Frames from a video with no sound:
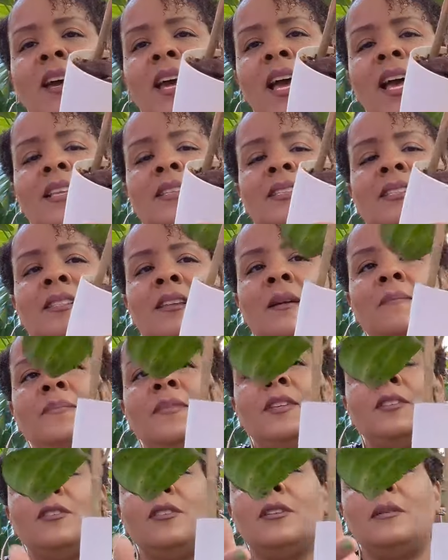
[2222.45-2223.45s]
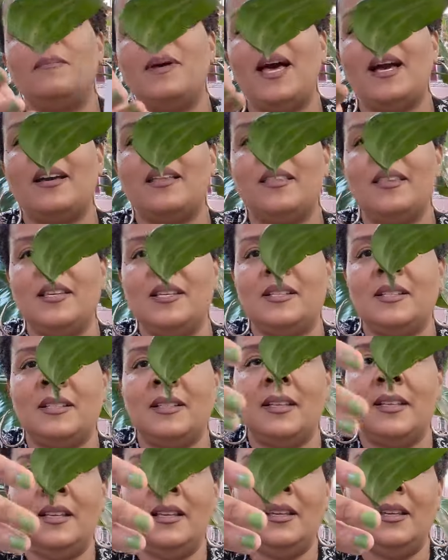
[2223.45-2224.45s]
it has something on the back of these
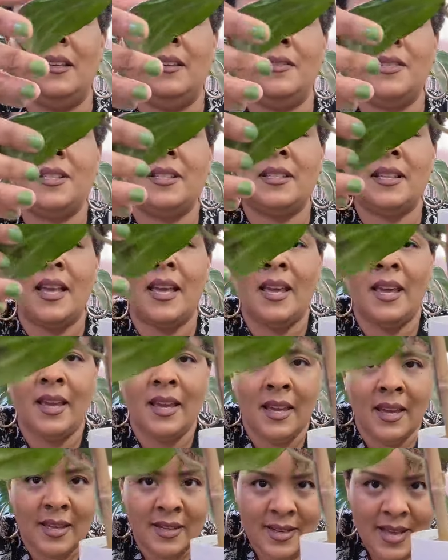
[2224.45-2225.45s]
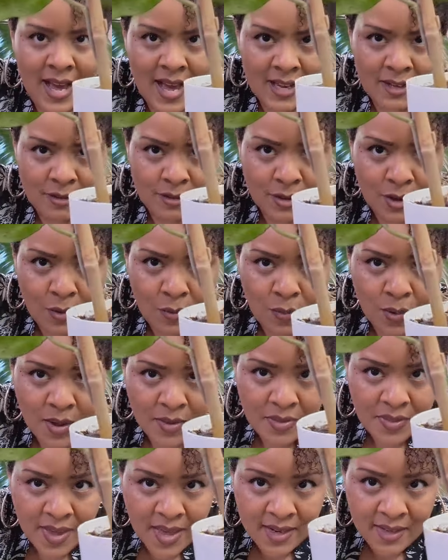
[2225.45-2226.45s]
leaves, and I don't know
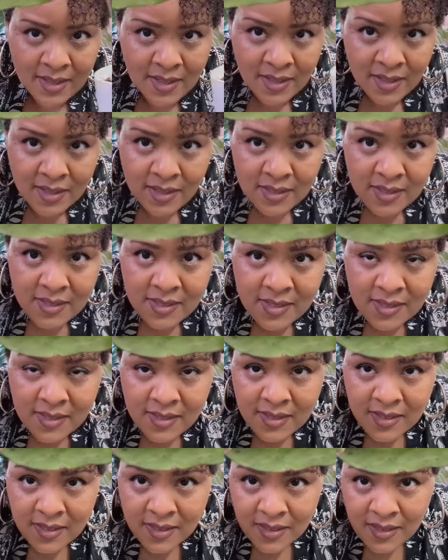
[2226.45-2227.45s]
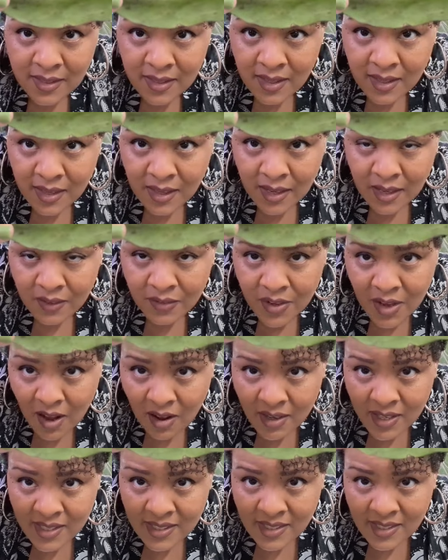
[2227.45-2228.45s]
what that is, if
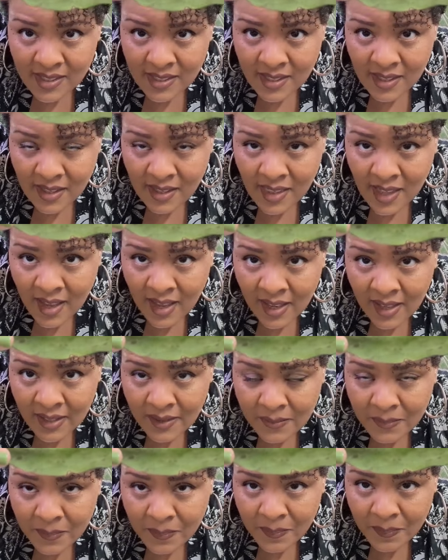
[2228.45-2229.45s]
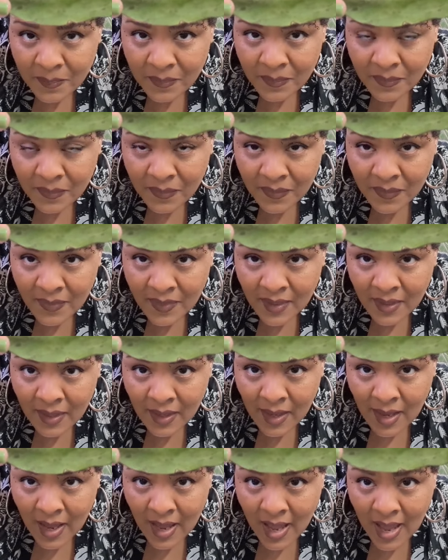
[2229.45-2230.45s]
y'all can see that.
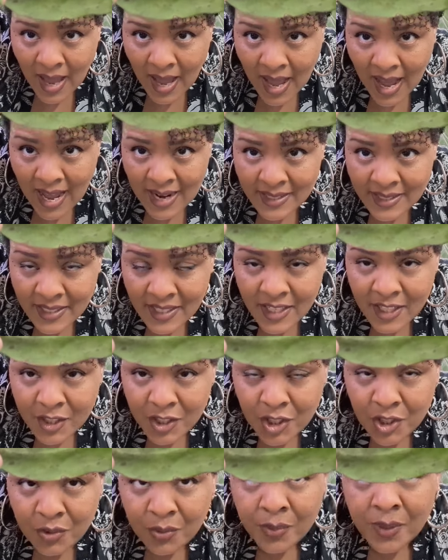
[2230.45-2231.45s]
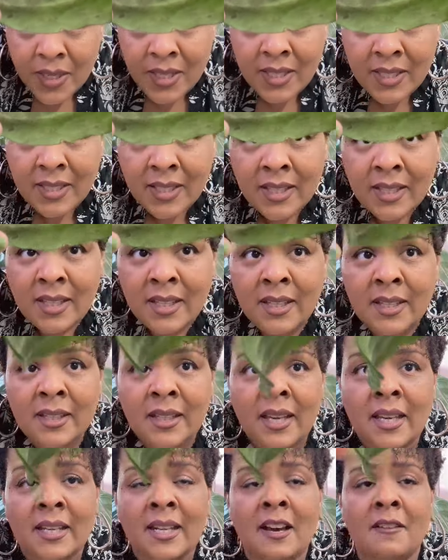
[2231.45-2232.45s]
I did treat
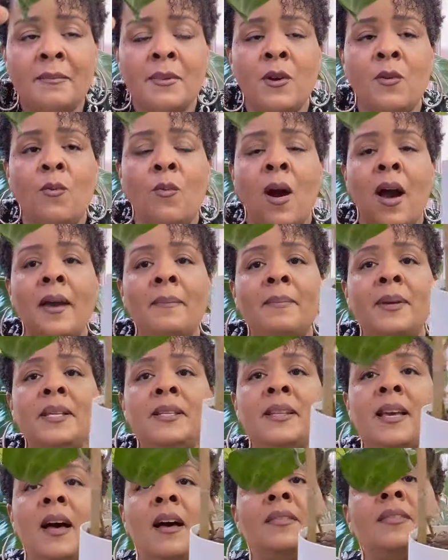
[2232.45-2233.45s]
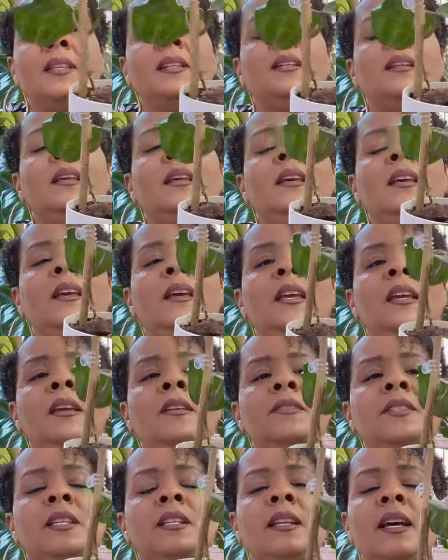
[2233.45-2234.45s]
it, and I've been wiping down the
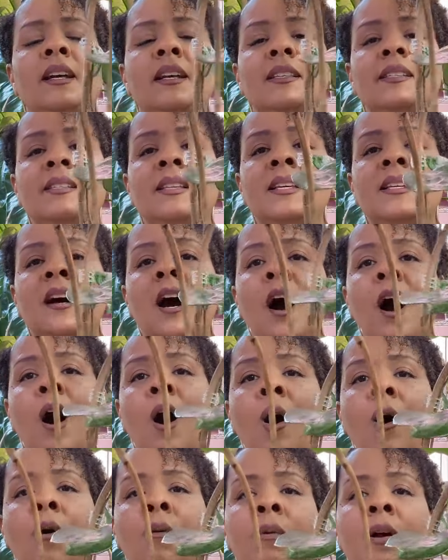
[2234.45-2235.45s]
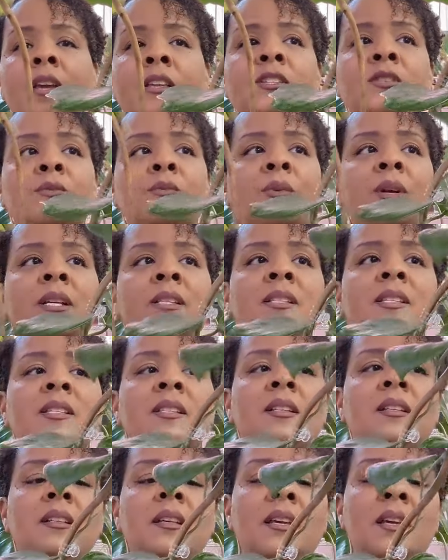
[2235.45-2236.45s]
leaves, and like I said, I always rinse
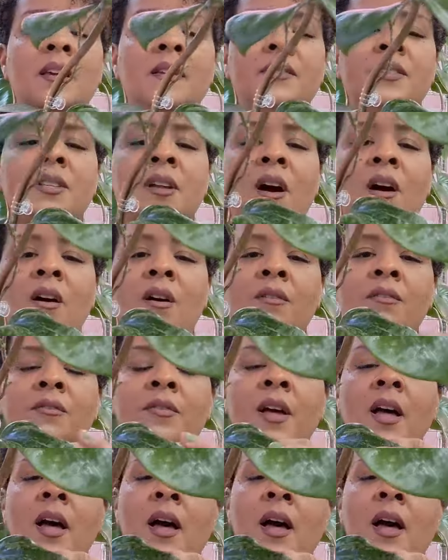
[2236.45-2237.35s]
the leaves off,